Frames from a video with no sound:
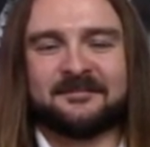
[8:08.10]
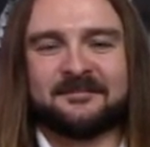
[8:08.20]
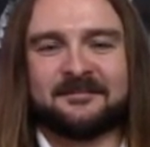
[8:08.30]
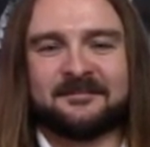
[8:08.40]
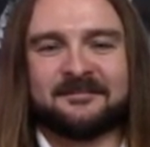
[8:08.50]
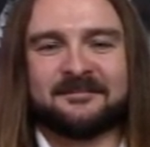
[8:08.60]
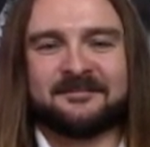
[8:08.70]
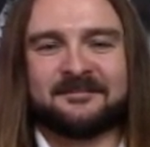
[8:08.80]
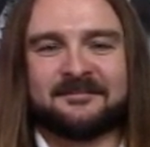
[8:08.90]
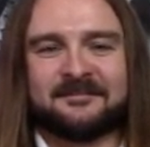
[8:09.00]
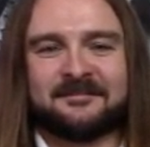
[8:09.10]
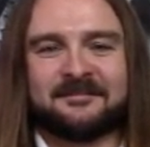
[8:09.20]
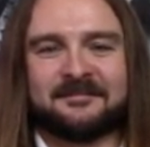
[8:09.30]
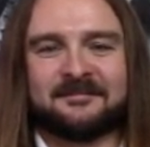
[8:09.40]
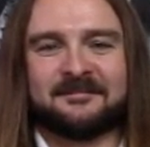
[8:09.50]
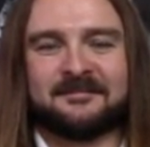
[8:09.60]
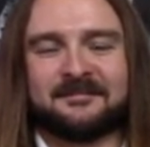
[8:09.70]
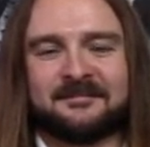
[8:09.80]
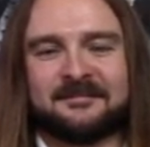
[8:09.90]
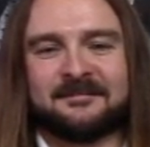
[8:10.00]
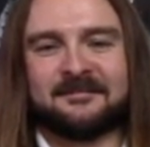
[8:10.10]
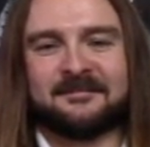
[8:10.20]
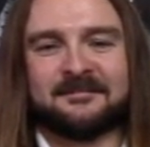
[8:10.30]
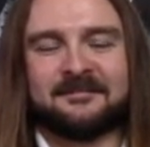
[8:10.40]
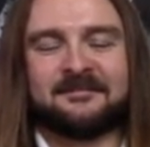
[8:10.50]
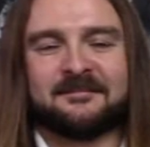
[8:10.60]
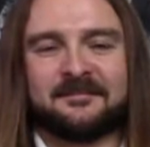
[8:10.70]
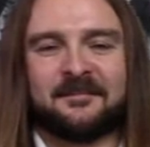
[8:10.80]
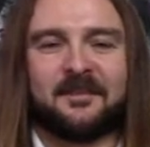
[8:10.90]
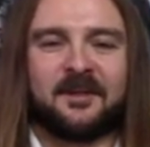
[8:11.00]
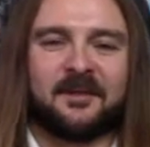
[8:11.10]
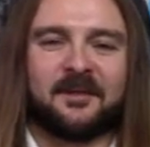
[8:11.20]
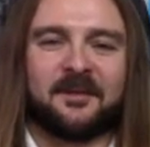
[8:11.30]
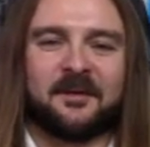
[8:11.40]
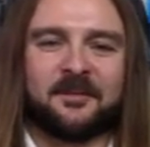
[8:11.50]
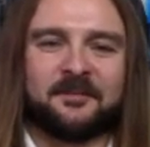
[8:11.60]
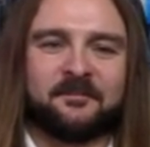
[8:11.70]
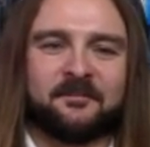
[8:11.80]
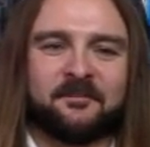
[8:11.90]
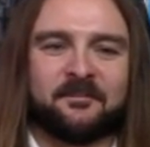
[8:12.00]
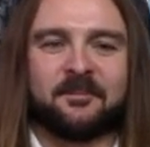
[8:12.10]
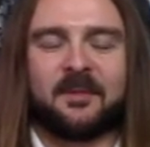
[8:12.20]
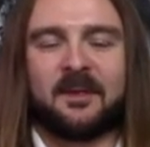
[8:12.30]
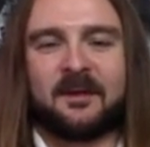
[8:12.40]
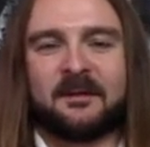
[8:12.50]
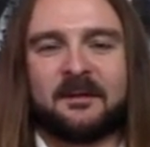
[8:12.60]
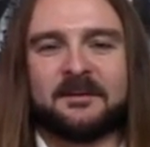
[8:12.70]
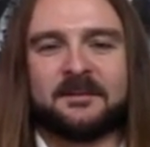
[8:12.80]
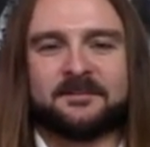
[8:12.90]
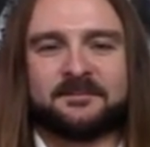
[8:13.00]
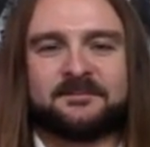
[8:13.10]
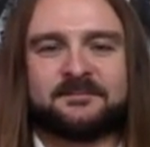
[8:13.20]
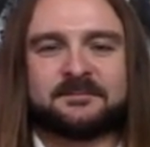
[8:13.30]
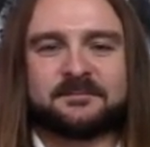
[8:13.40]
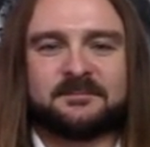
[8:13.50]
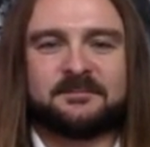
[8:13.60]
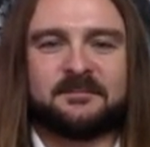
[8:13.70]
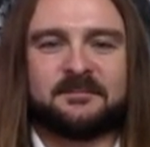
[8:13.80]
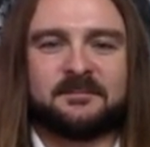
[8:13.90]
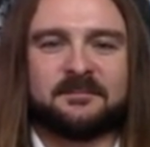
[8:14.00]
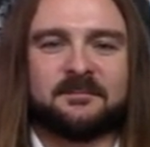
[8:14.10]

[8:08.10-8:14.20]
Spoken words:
The person shown says nothing.